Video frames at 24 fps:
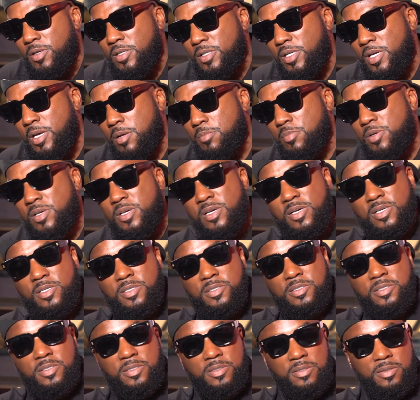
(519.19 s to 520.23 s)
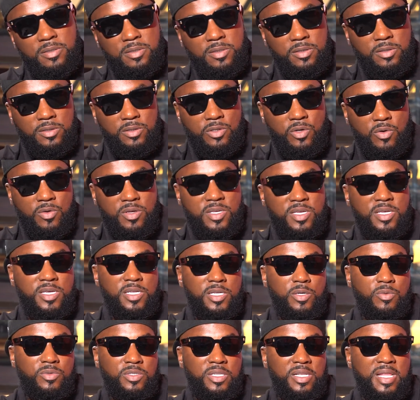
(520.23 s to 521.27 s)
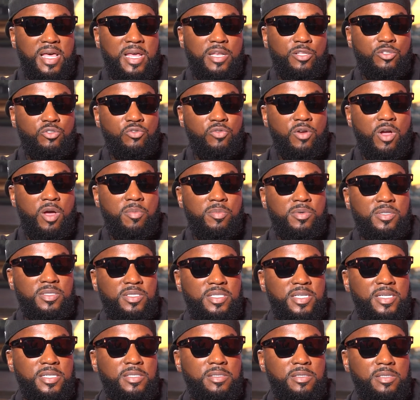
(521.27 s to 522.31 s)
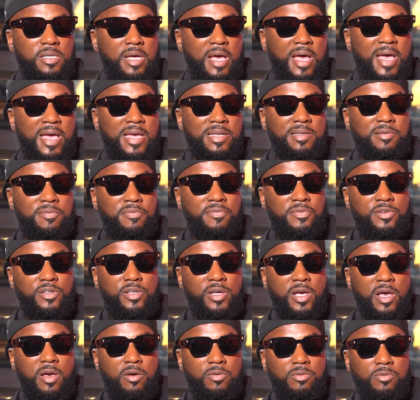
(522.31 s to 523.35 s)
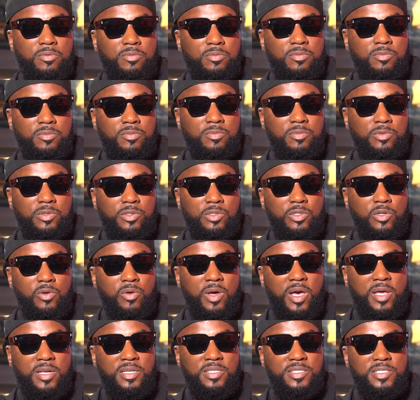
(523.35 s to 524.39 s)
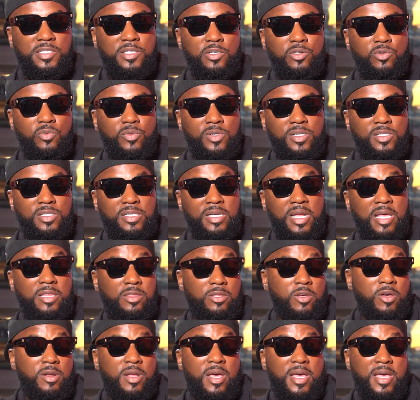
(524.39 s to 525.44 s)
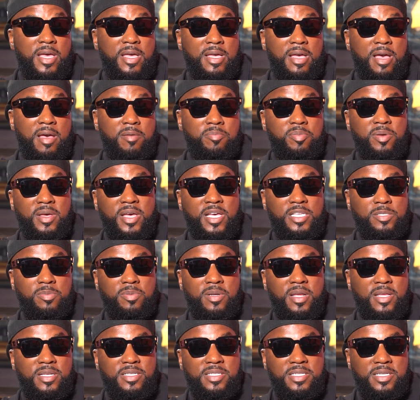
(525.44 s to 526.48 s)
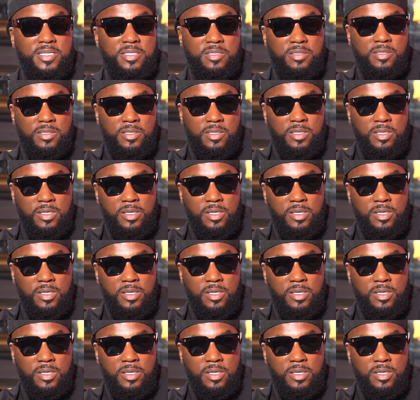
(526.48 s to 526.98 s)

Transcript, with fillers: Yeah. yeah, because you know, again, it was a lot of trauma that I had to figure out, you know, how to deal with that I thought I had got past, but I didn't.